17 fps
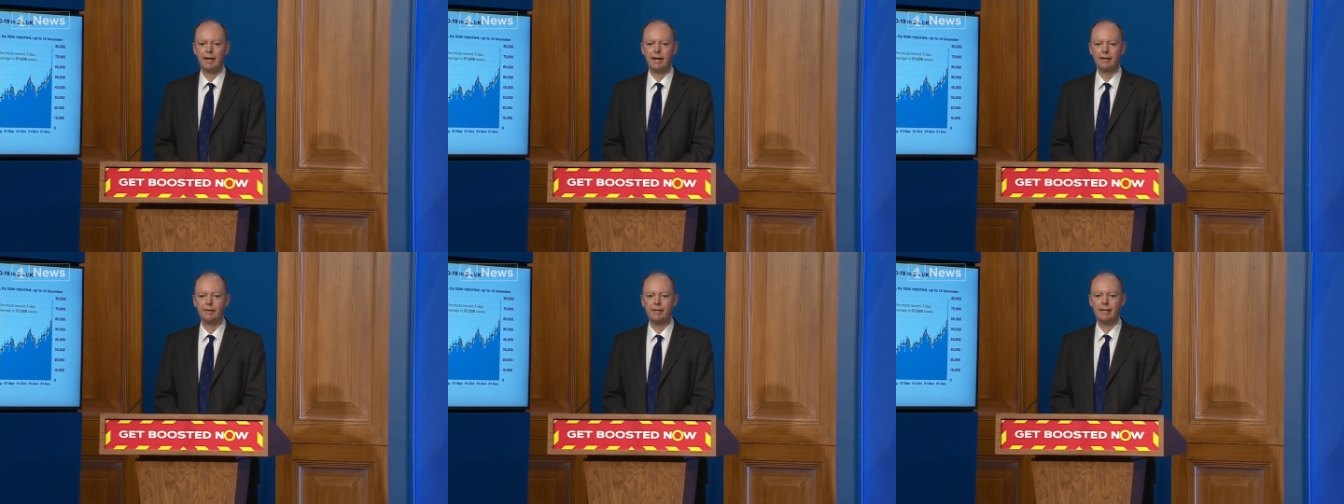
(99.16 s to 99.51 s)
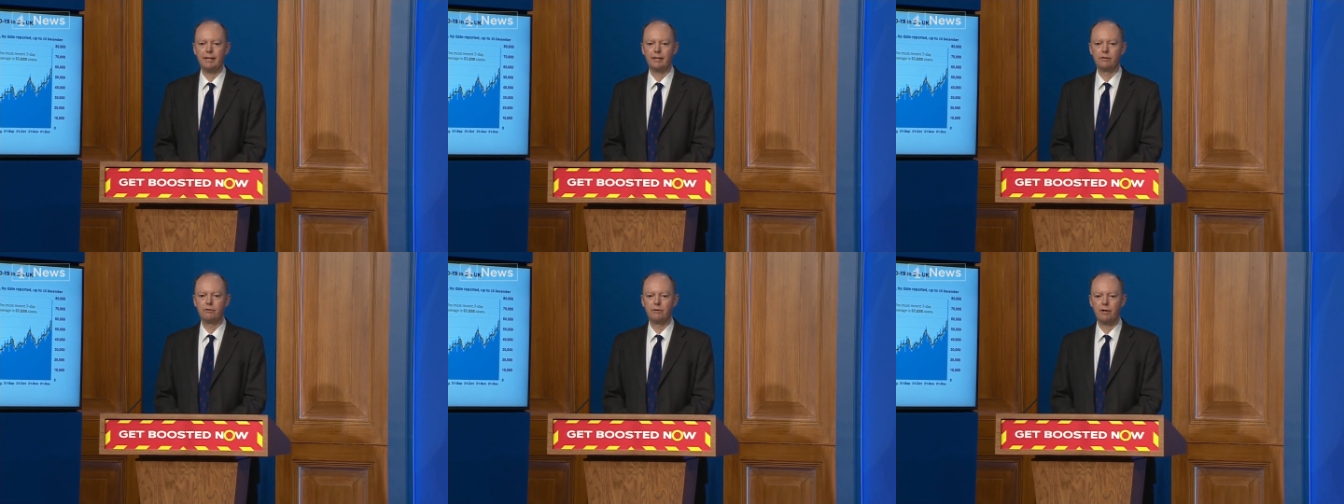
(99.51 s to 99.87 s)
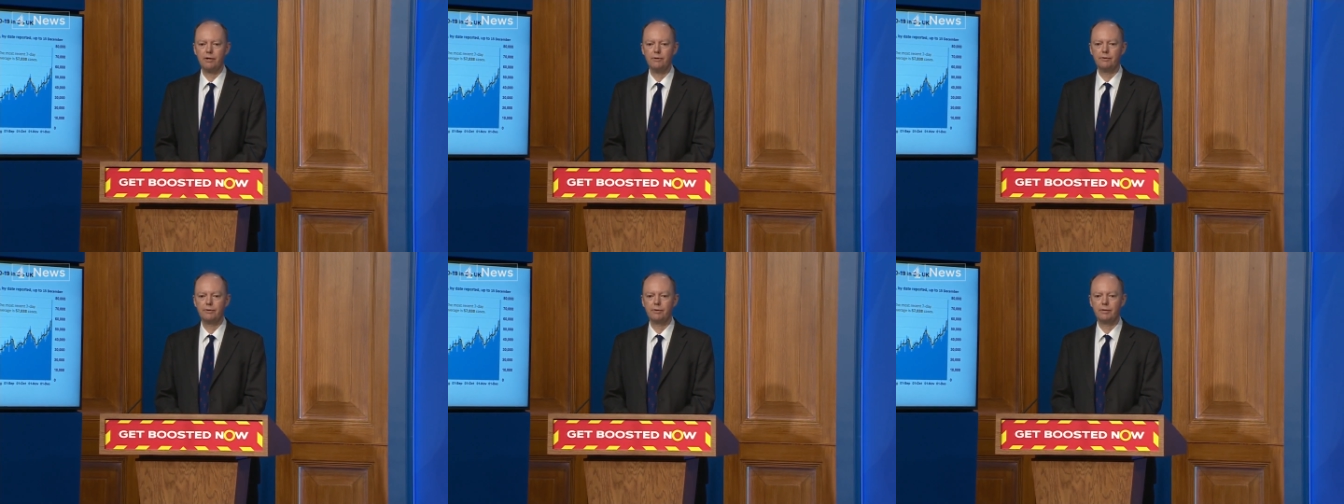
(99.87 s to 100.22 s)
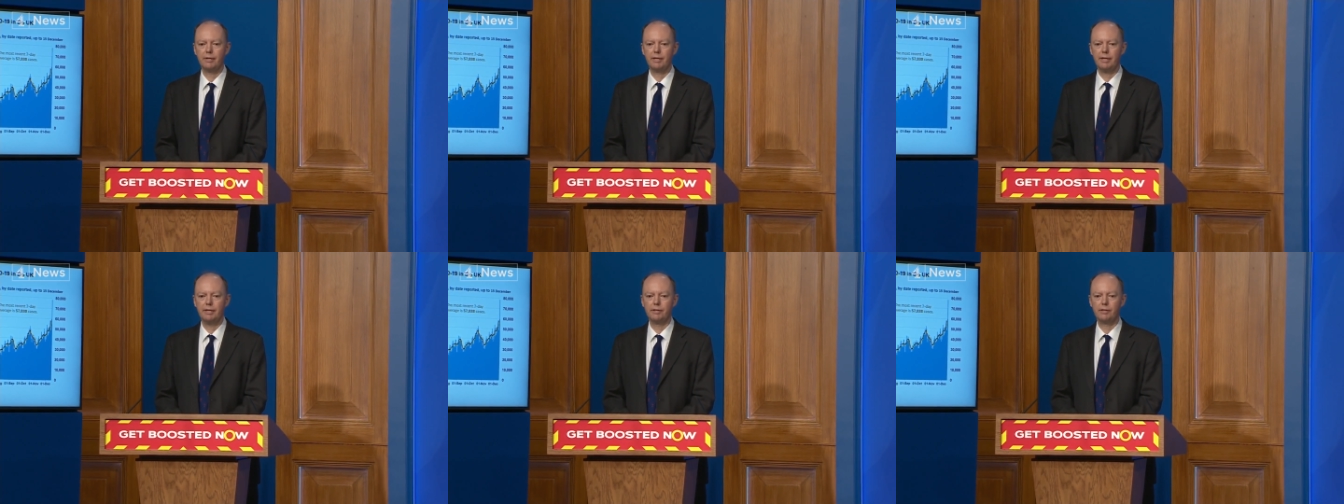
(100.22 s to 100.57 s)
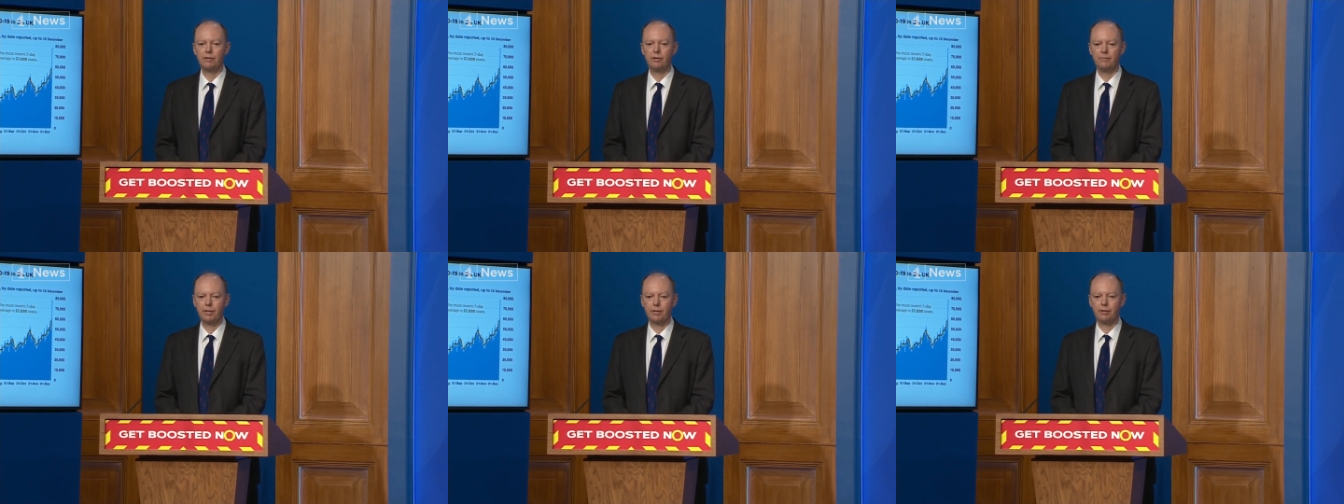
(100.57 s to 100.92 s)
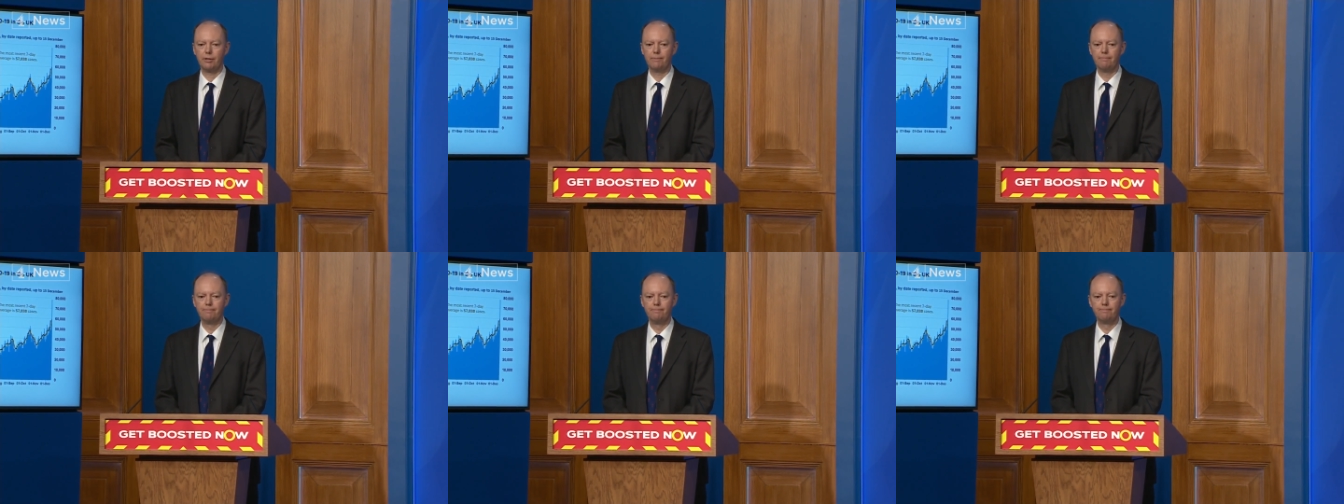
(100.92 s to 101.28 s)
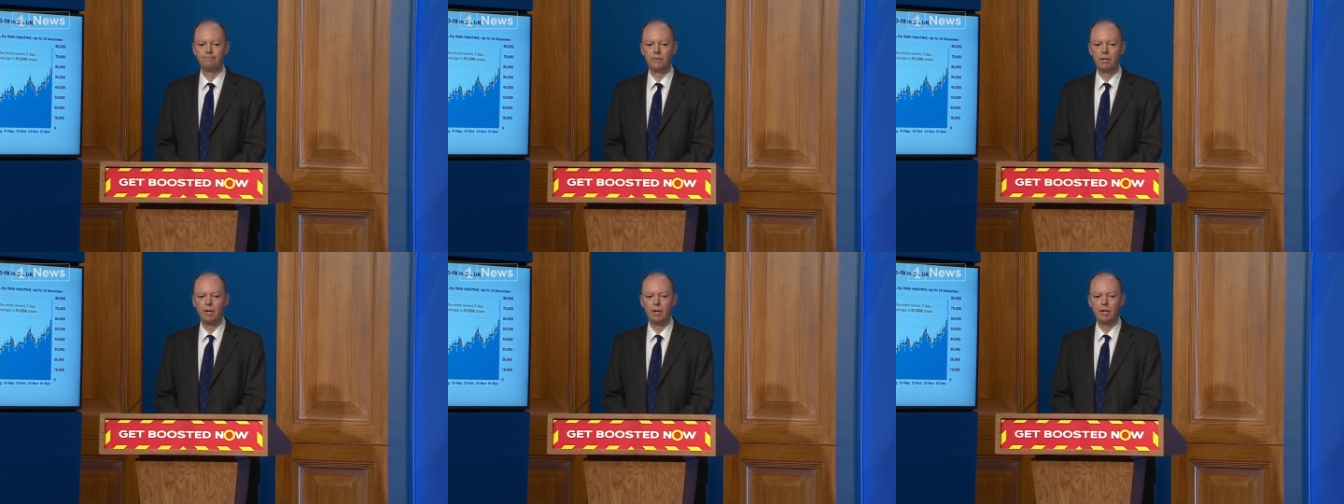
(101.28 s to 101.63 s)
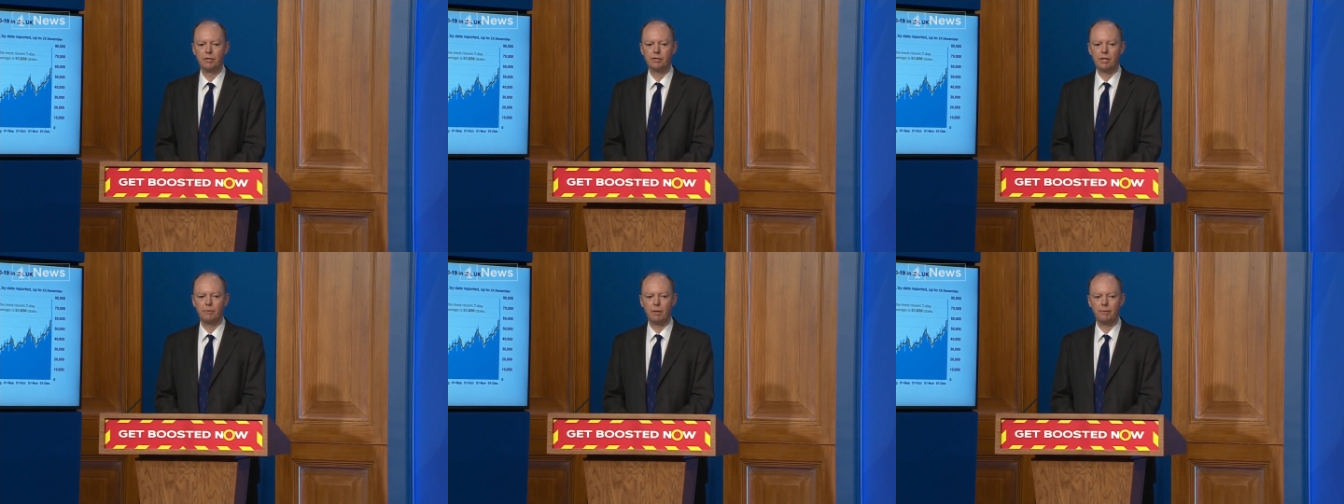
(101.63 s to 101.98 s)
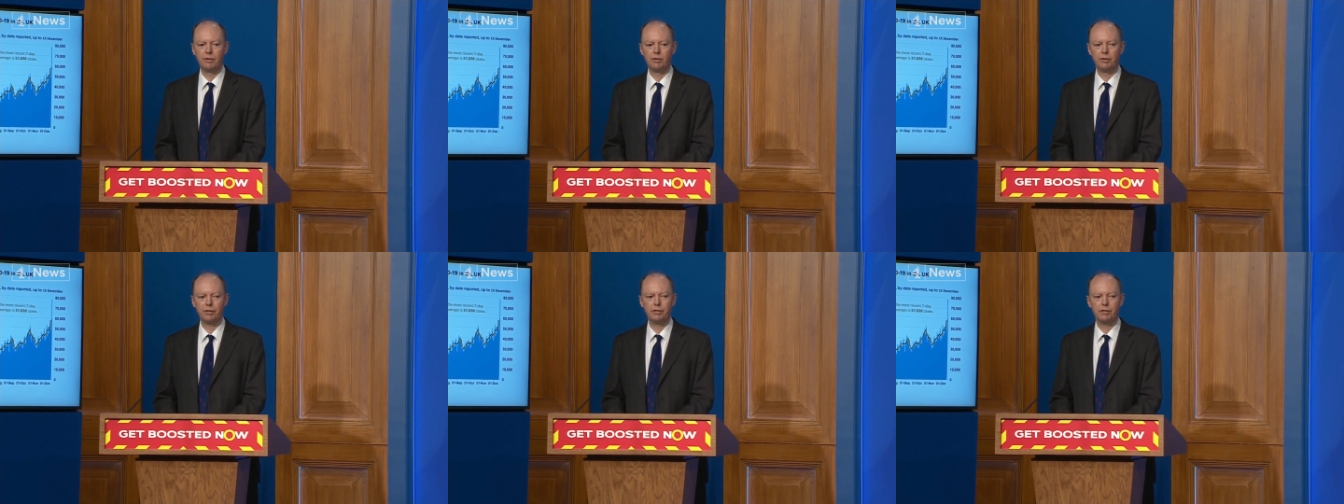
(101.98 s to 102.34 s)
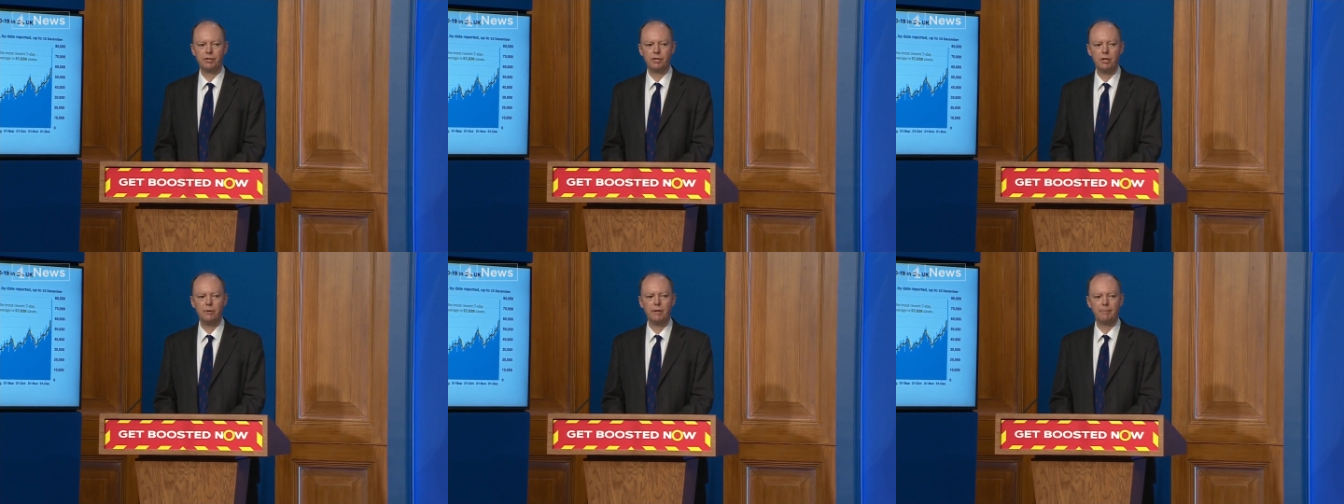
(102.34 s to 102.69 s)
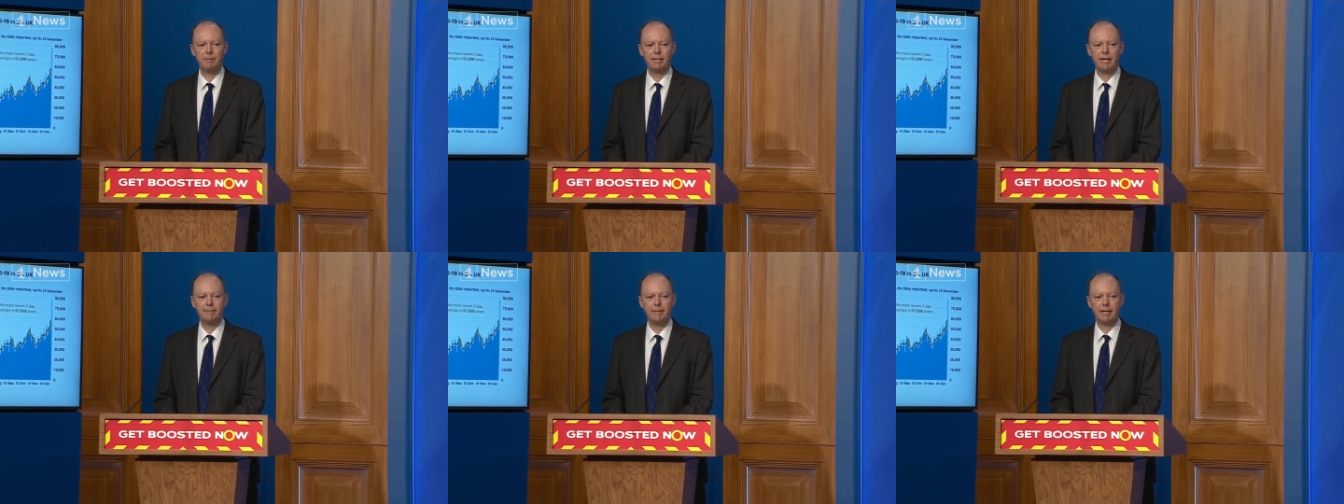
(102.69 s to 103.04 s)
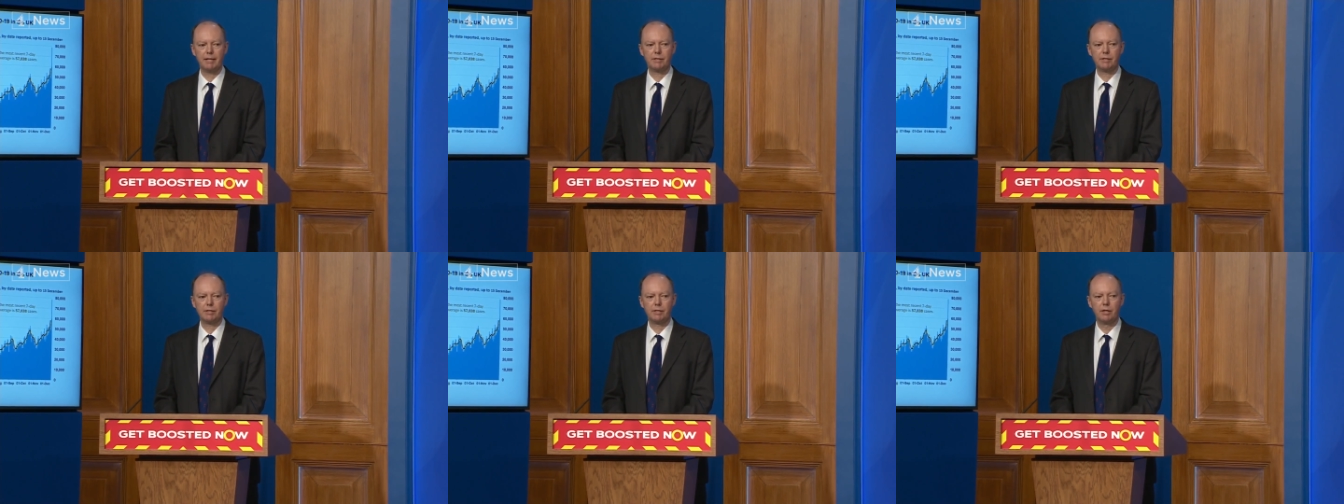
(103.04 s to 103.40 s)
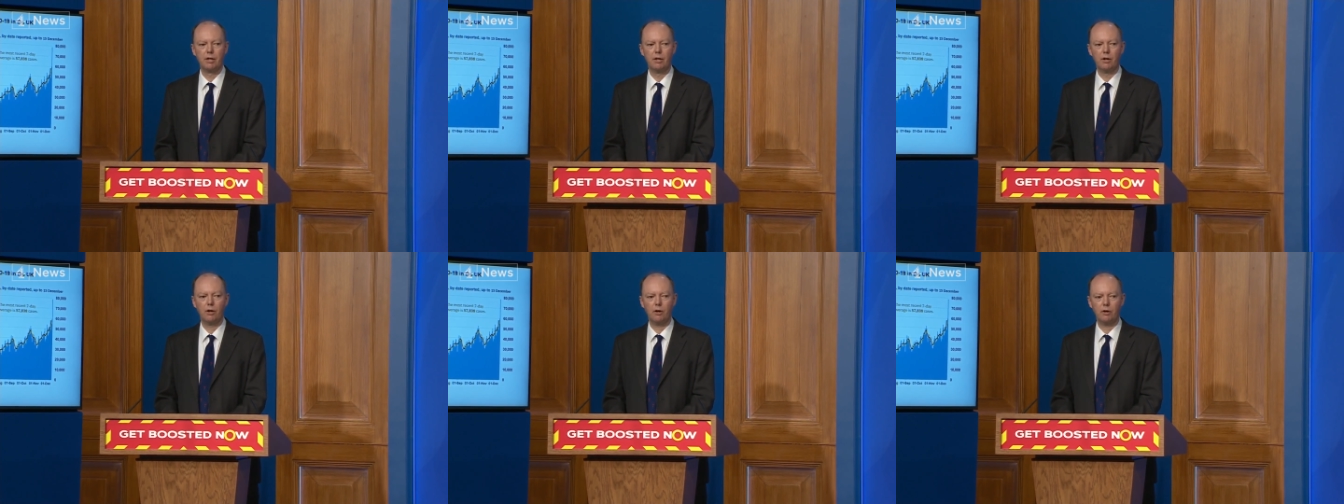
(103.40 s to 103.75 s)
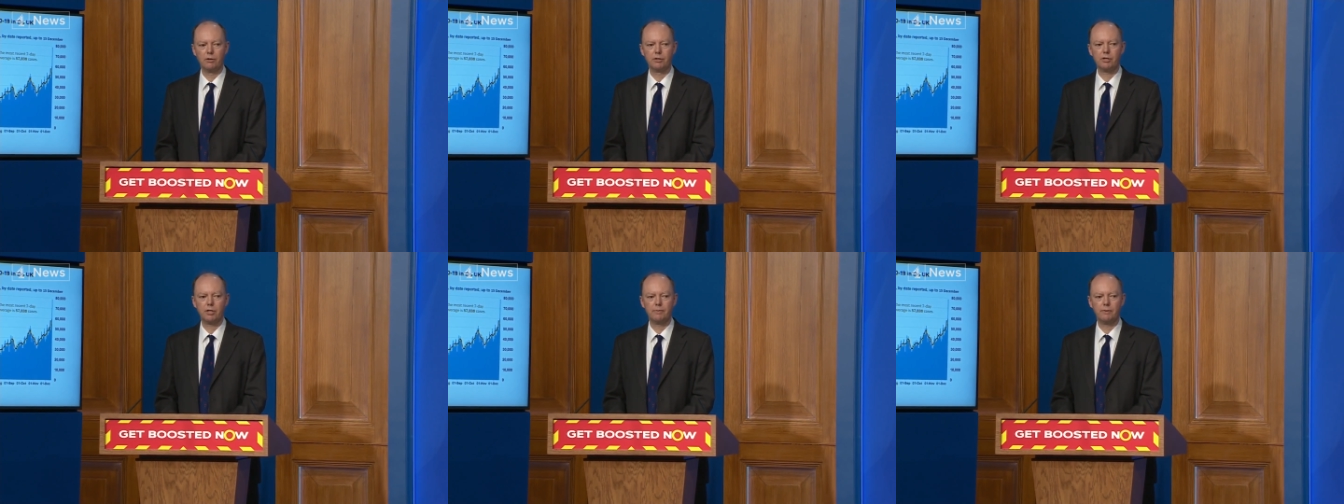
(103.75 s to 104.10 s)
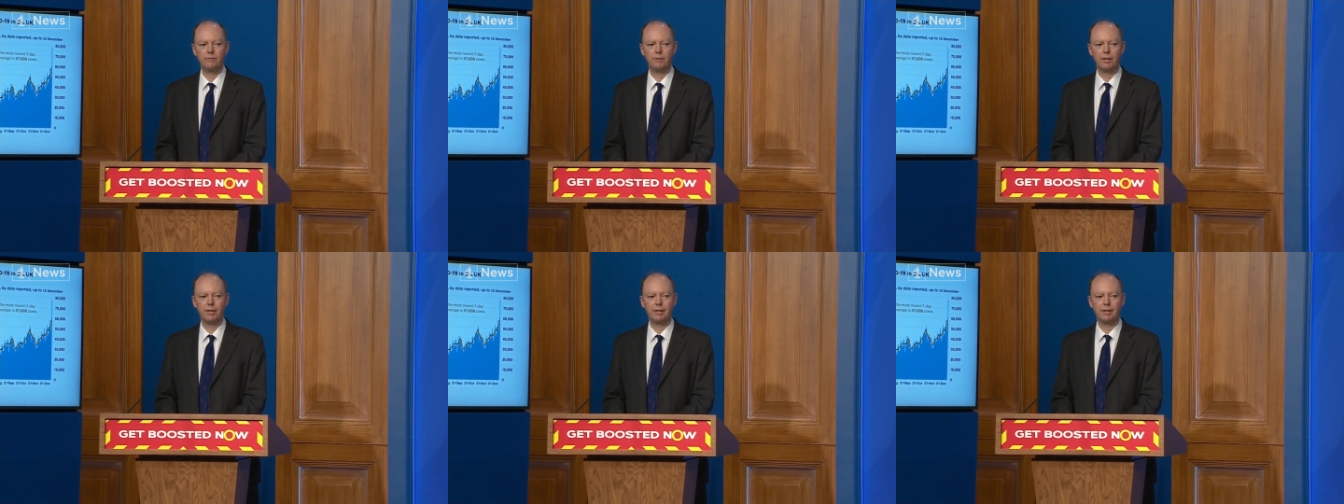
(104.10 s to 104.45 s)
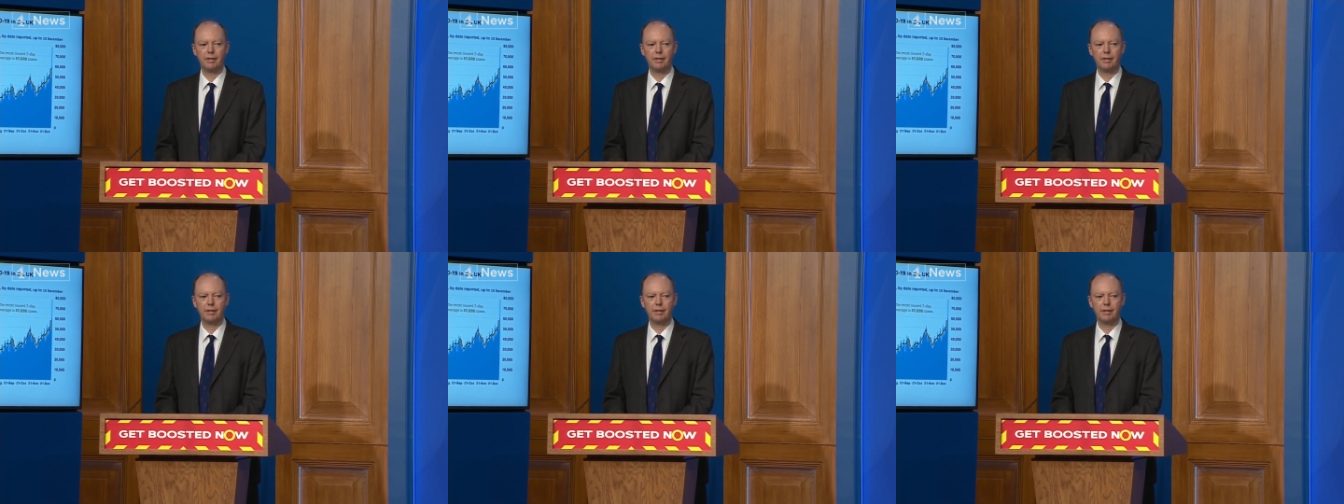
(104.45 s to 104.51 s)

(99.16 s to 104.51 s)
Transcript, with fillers: and the growth is Omicron. So what we've got is two epidemics on top of one